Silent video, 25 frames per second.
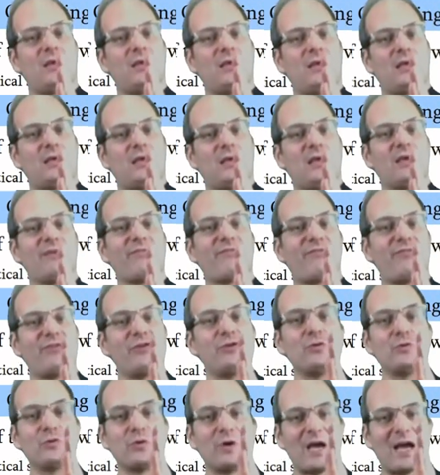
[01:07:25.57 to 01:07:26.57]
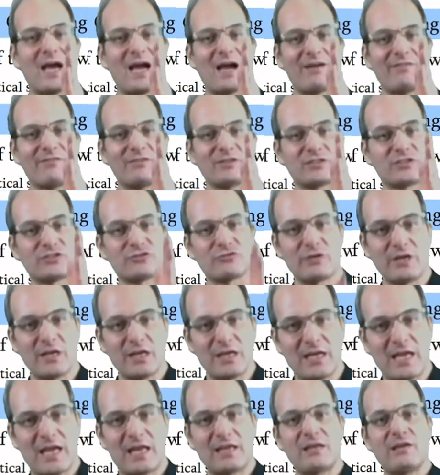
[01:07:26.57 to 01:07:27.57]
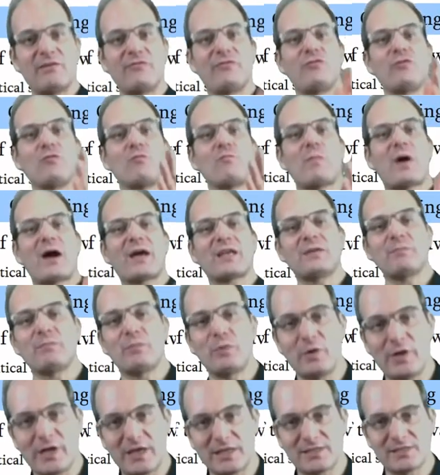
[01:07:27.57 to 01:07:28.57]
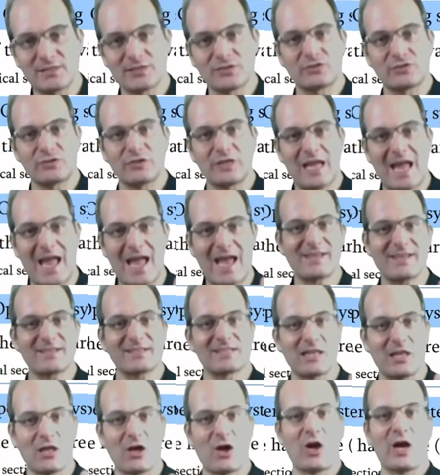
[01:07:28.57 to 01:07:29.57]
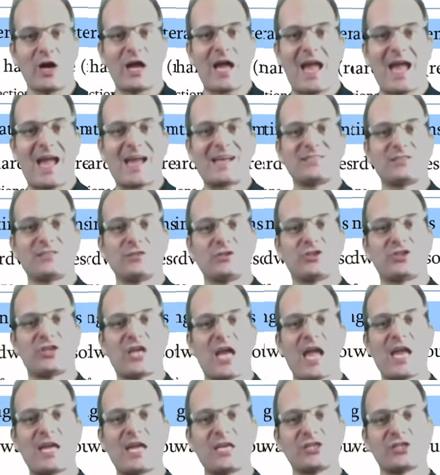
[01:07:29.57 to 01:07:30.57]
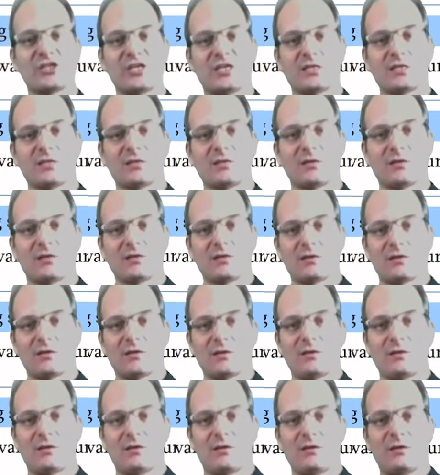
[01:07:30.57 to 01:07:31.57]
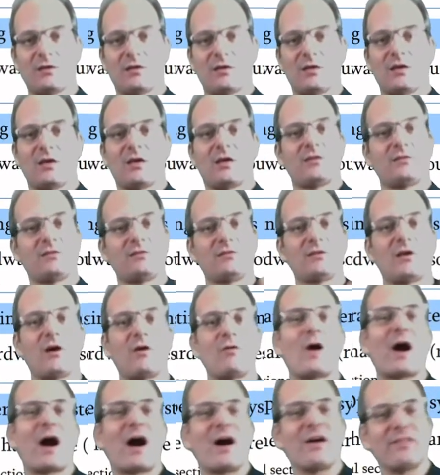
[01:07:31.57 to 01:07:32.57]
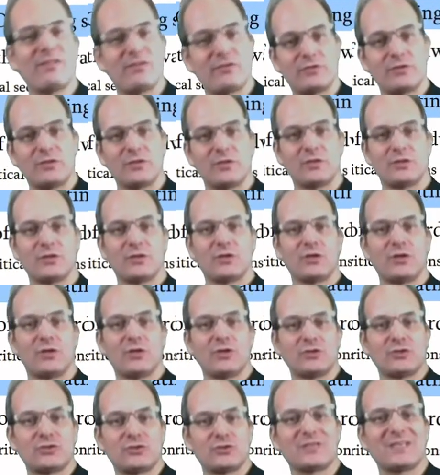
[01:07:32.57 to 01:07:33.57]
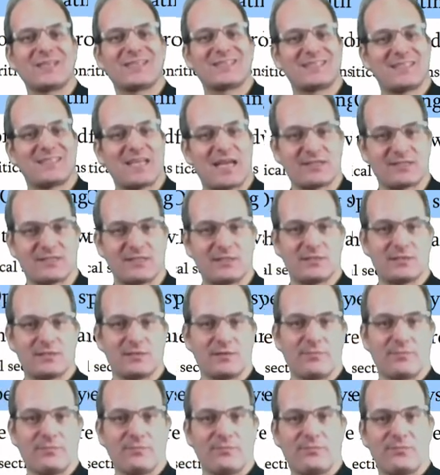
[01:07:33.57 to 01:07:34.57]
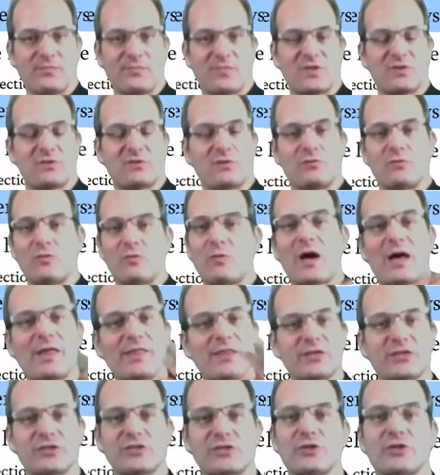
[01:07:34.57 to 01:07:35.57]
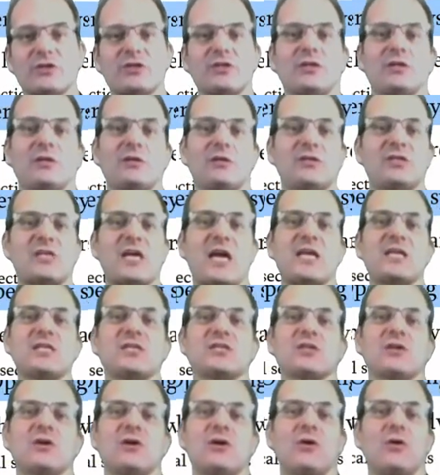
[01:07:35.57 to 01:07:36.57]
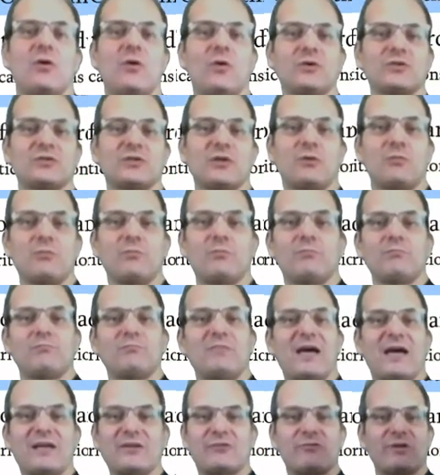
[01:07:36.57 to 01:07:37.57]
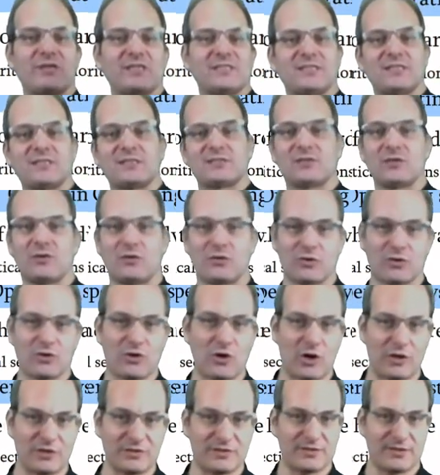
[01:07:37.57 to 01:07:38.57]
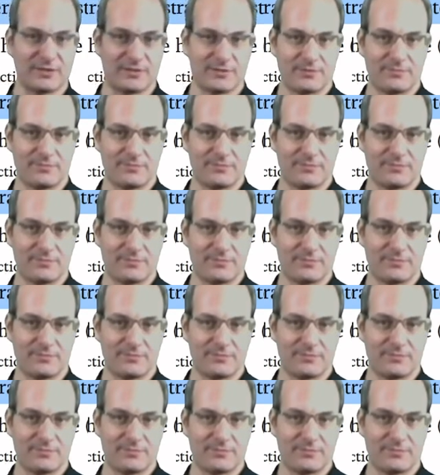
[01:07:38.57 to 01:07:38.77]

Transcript: if you have a string and if you manipulate the string, as long as you change it, no other should access it. So no other should change also addresses or content.